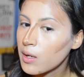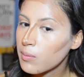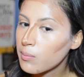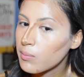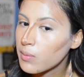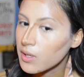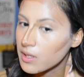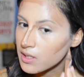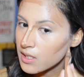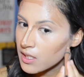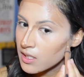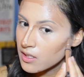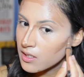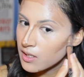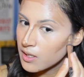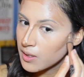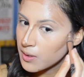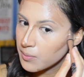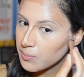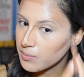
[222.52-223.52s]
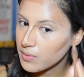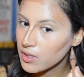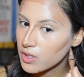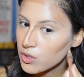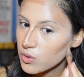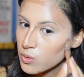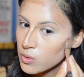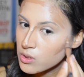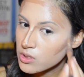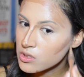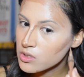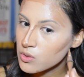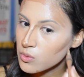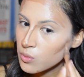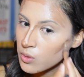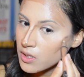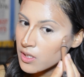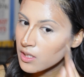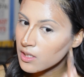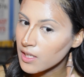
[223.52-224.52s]
But then you also
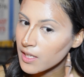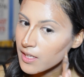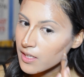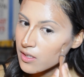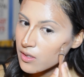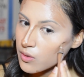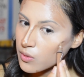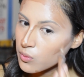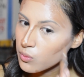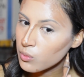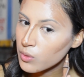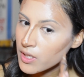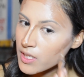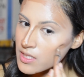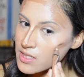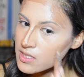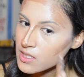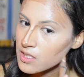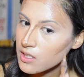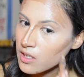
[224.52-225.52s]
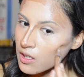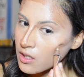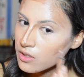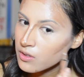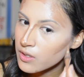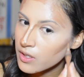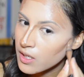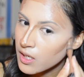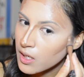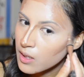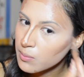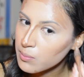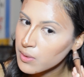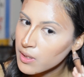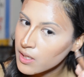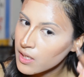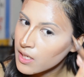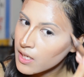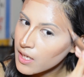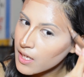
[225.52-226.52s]
want to like raise the color up
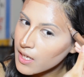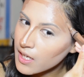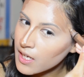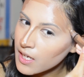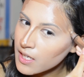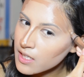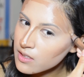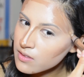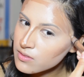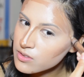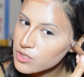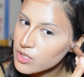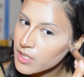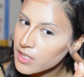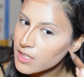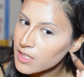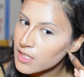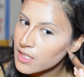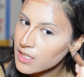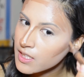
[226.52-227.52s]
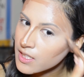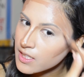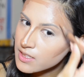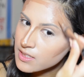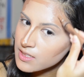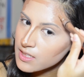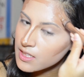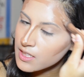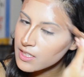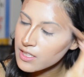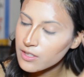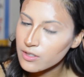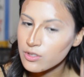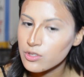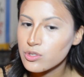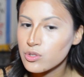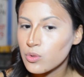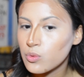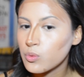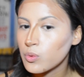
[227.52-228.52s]
and kind of try to connect it here.
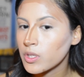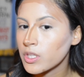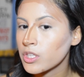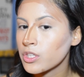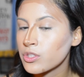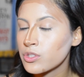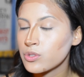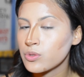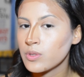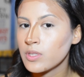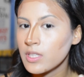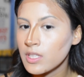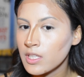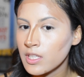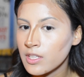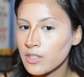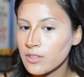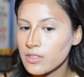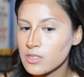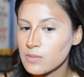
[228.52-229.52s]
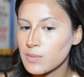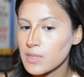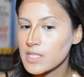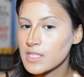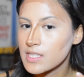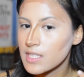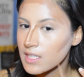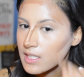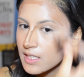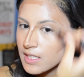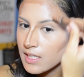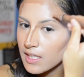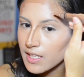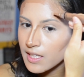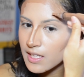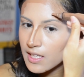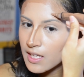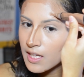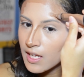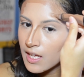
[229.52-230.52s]
So what you're doing here is basically
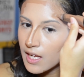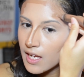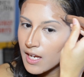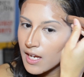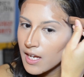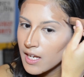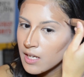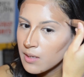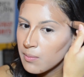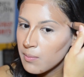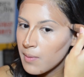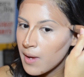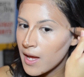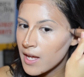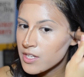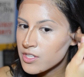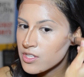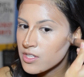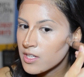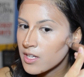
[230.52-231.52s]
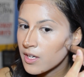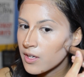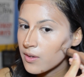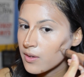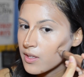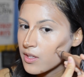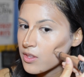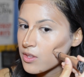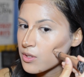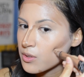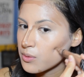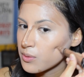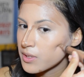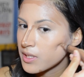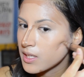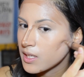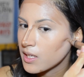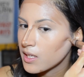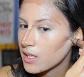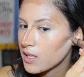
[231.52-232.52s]
like an imaginary
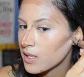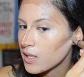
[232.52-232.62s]
3.